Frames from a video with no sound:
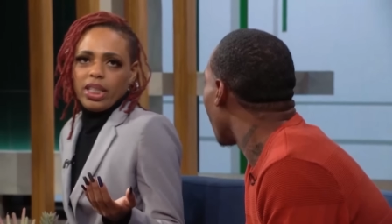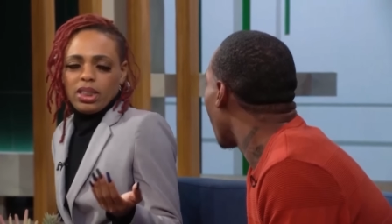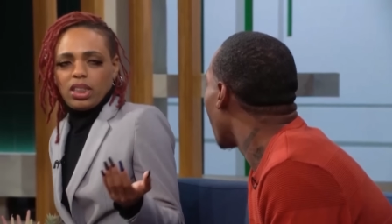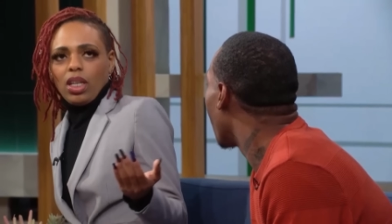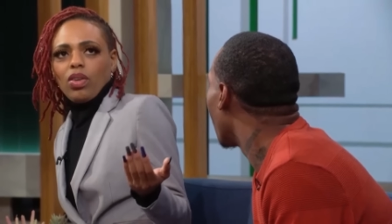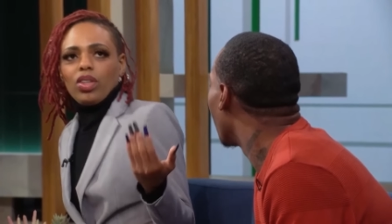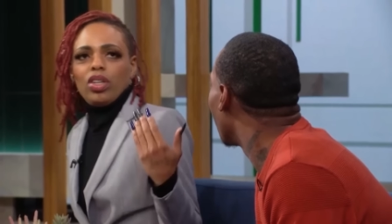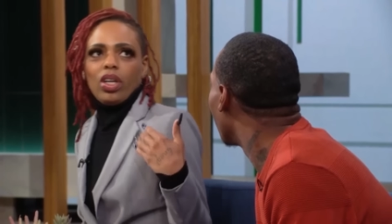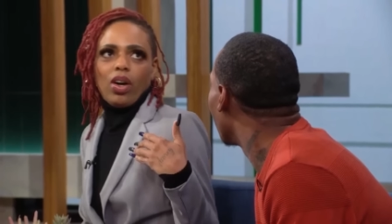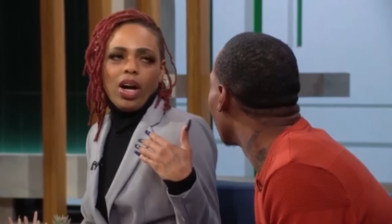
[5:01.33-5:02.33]
and so,
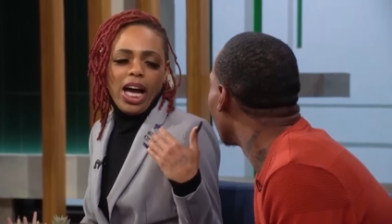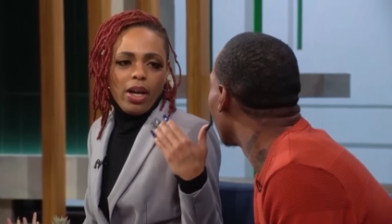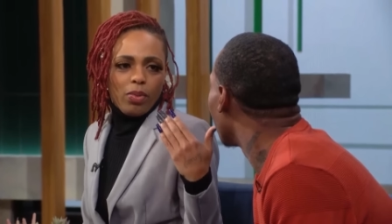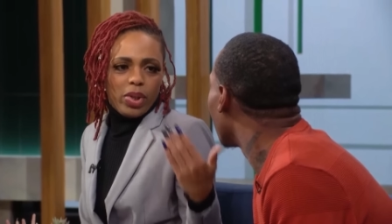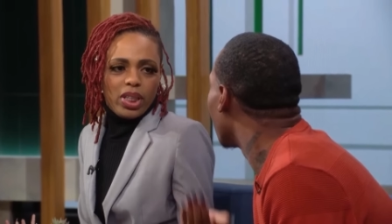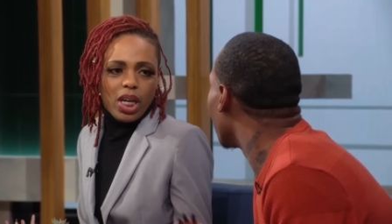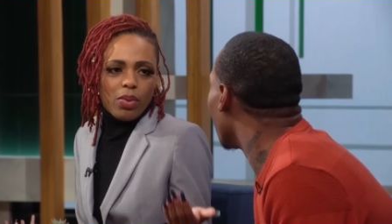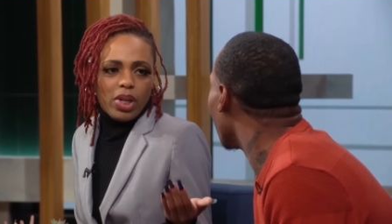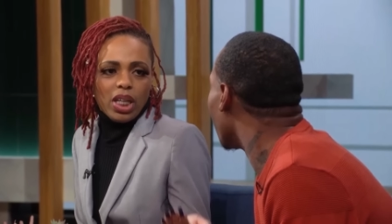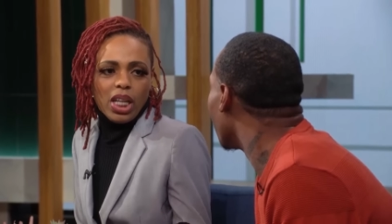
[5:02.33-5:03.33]
you know, I we
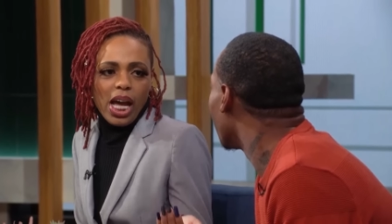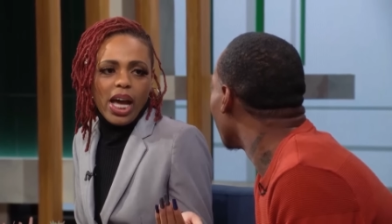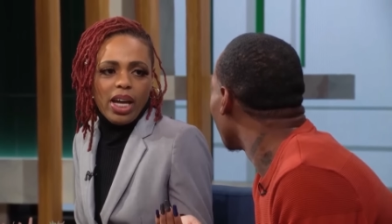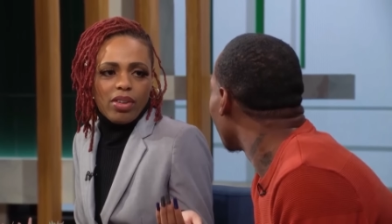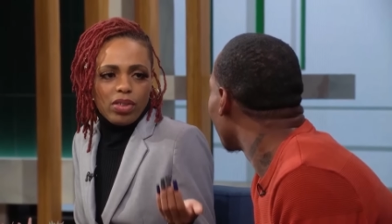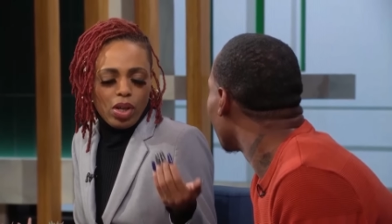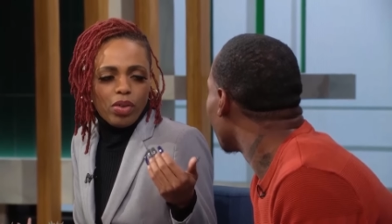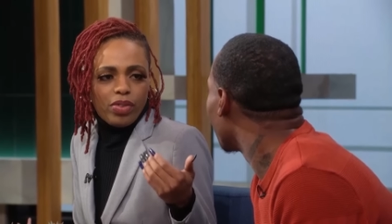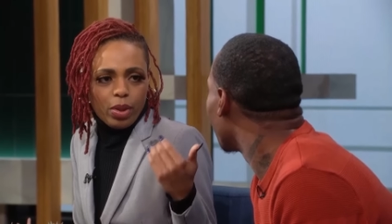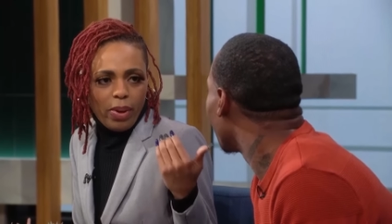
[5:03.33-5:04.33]
dealt with a lot
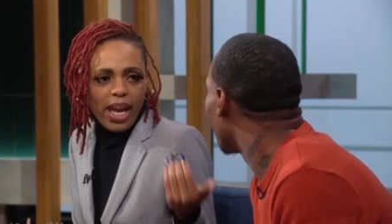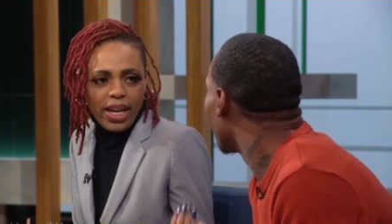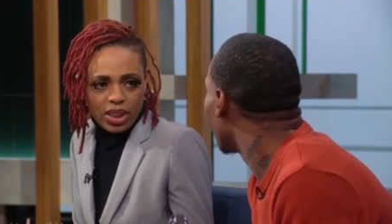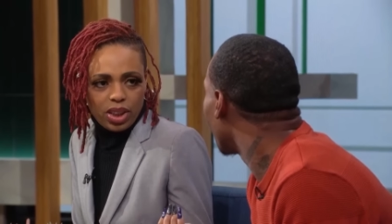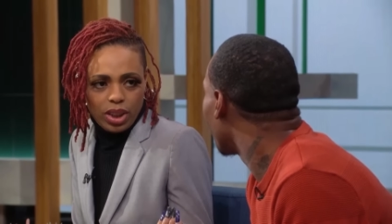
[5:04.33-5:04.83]
over the past